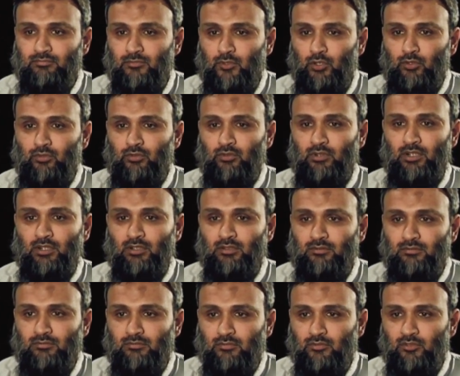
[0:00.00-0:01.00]
No surah.
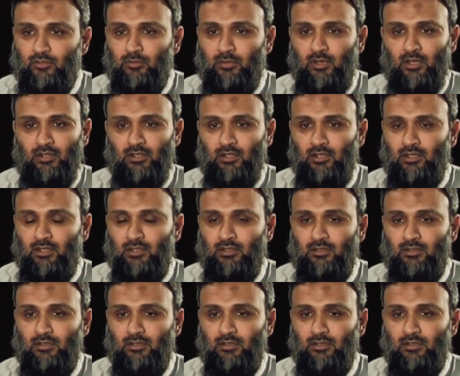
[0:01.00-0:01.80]
Subhanallah.